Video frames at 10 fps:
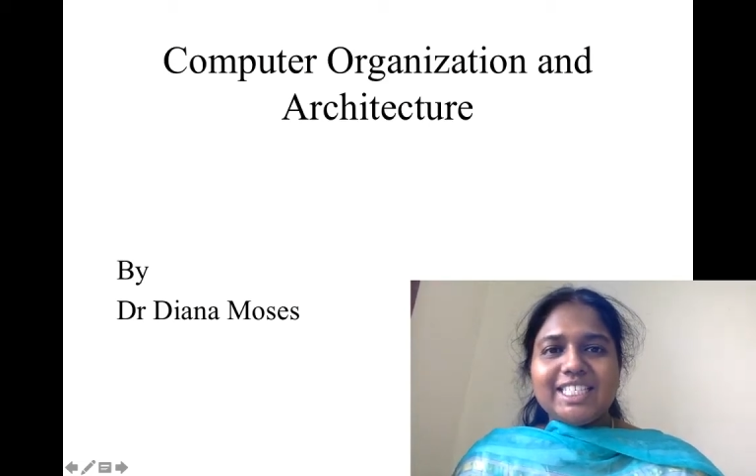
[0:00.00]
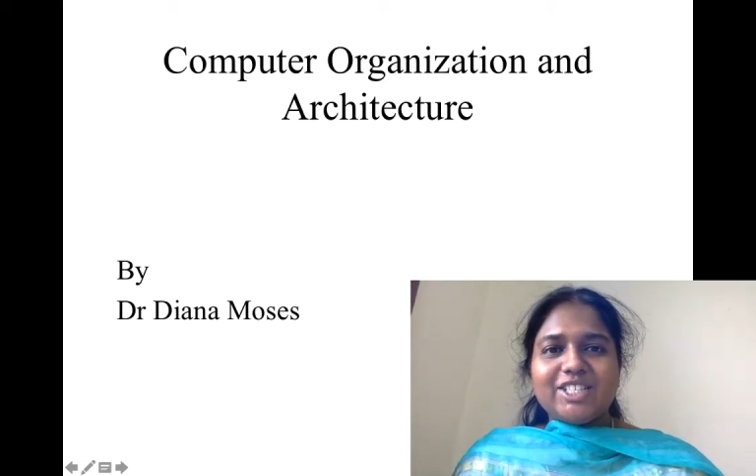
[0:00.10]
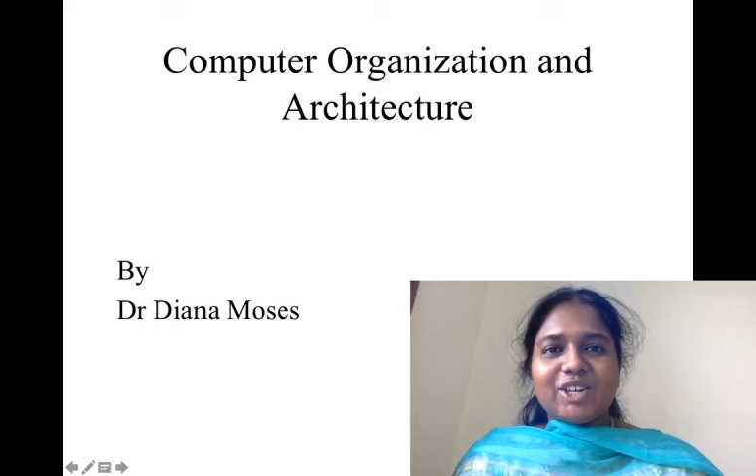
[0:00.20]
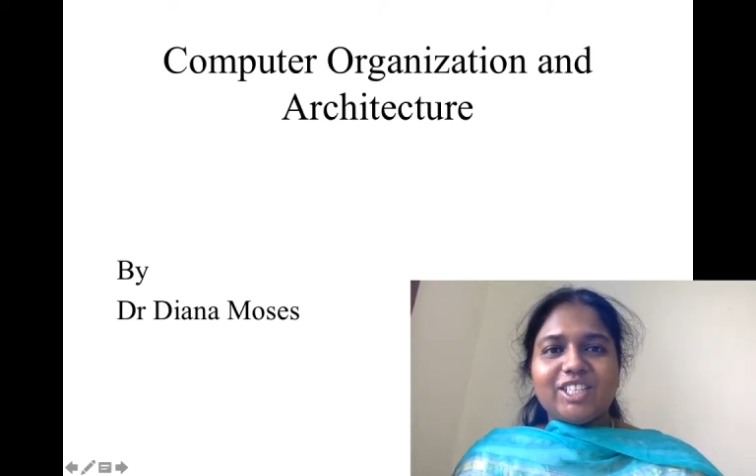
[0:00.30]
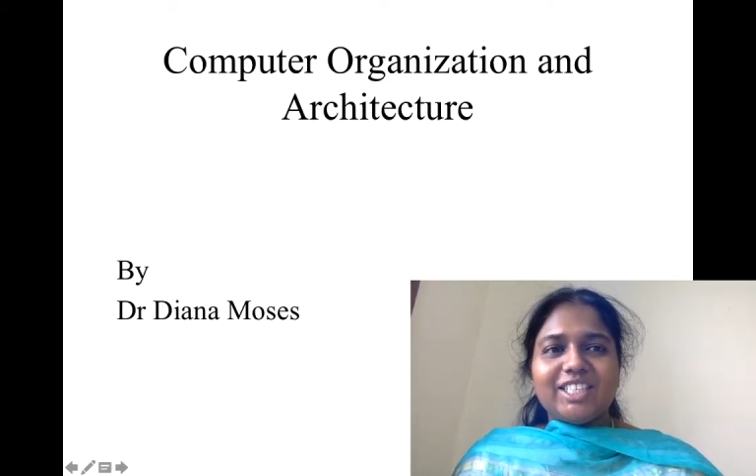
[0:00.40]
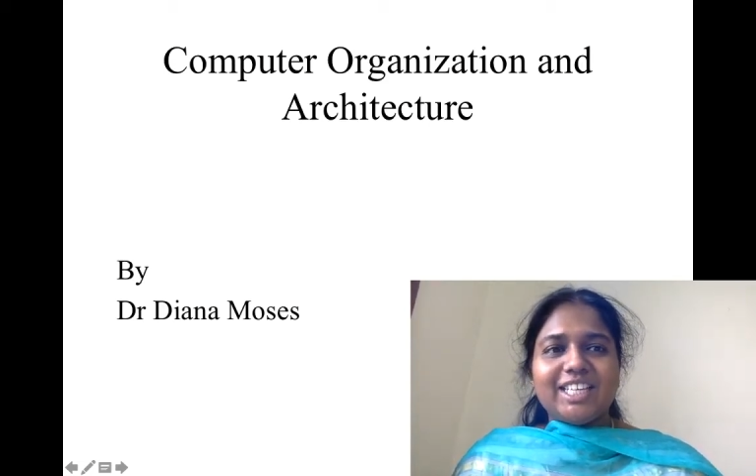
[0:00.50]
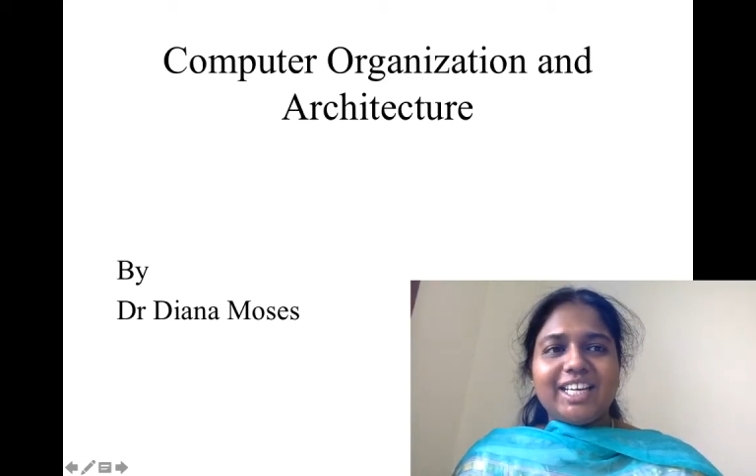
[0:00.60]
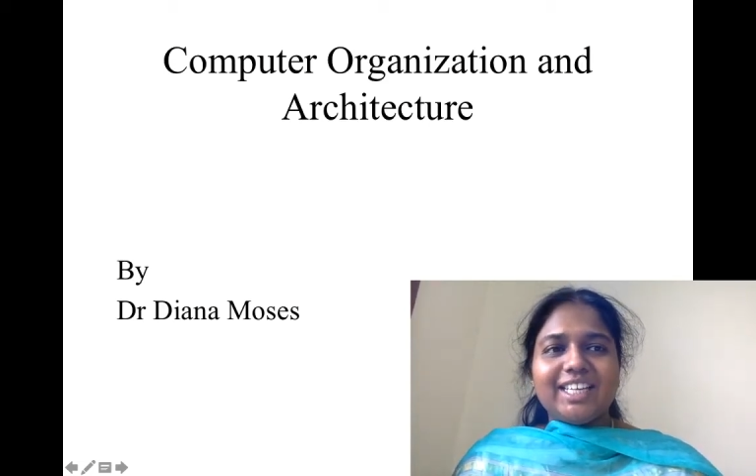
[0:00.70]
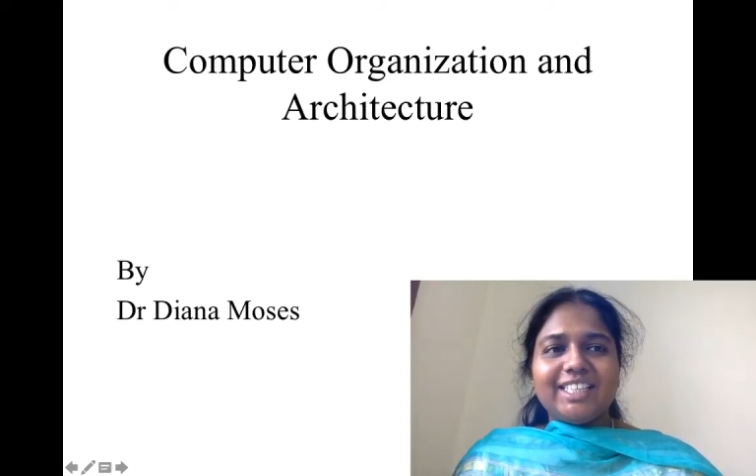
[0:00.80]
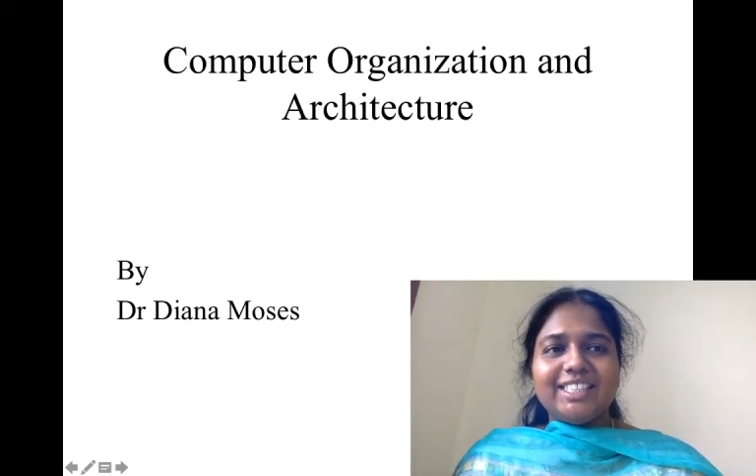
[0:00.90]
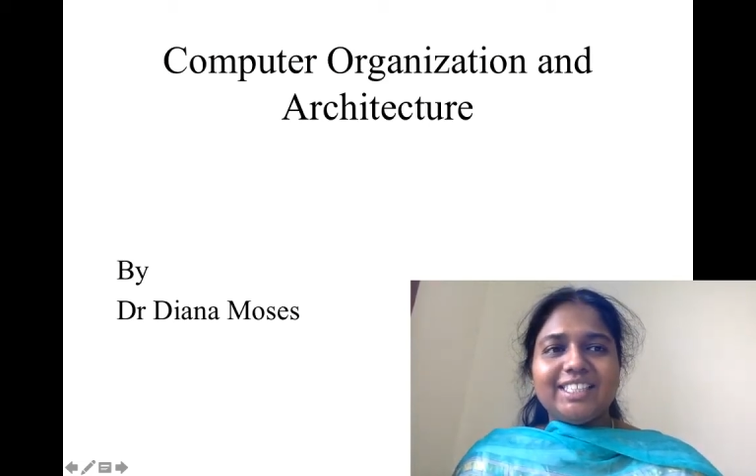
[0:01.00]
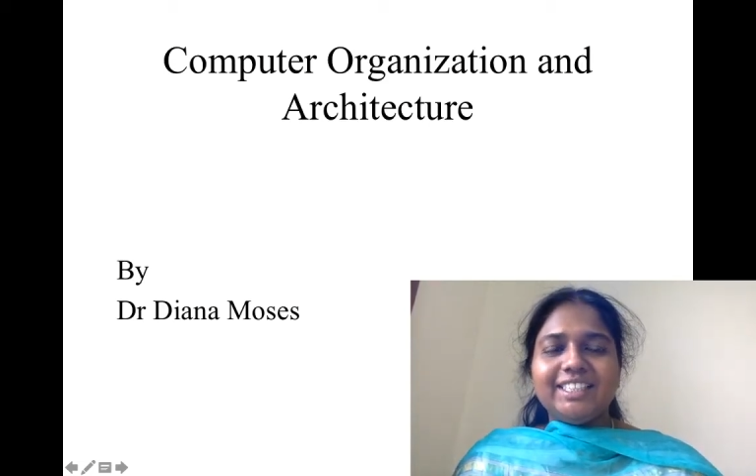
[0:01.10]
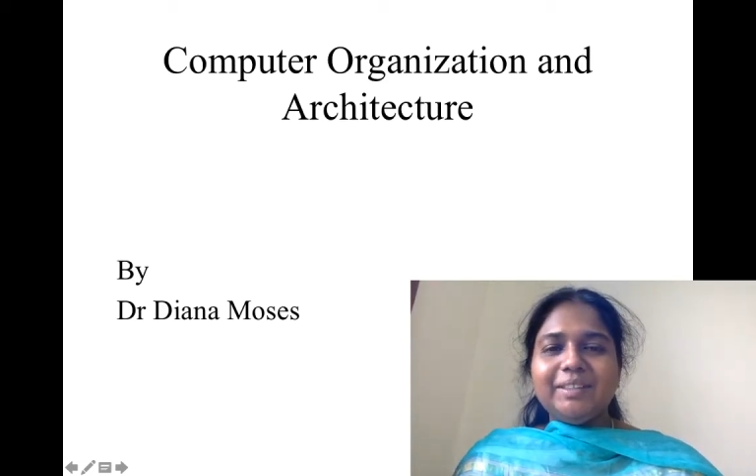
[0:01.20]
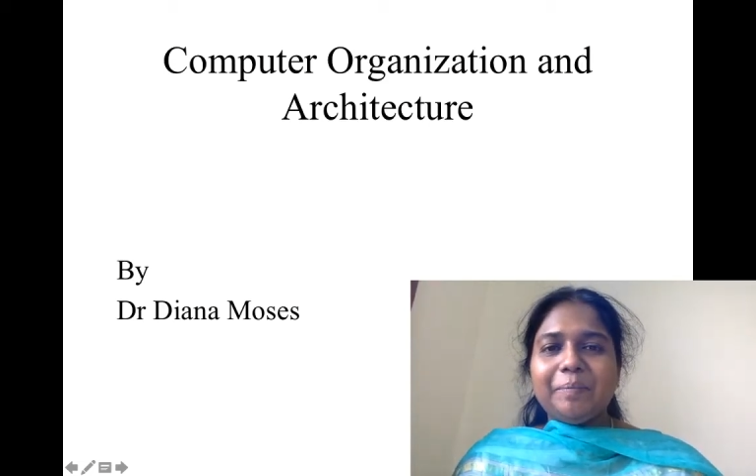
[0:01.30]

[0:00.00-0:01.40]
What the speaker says: is Dr. Diana here,